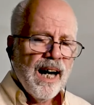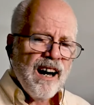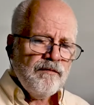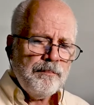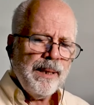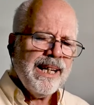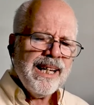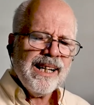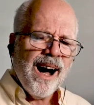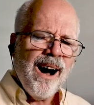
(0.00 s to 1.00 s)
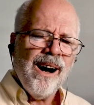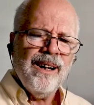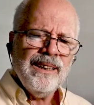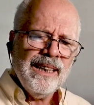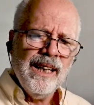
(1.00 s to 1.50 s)
of being
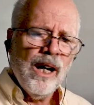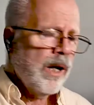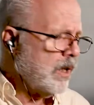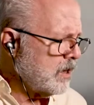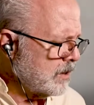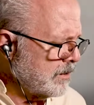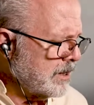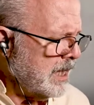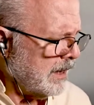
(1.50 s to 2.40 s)
all alone.